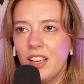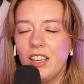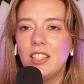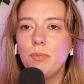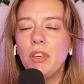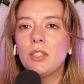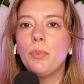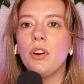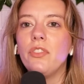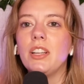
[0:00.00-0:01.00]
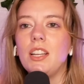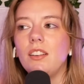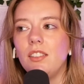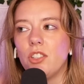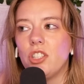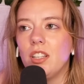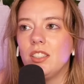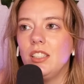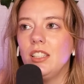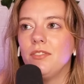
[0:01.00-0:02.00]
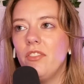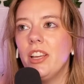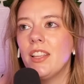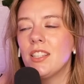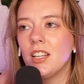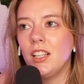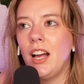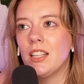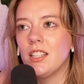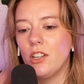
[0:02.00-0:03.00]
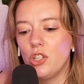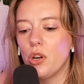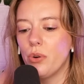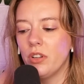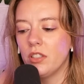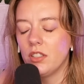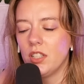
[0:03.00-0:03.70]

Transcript: He speaks perfect English, doesn't he? I feel like that's a classic joke.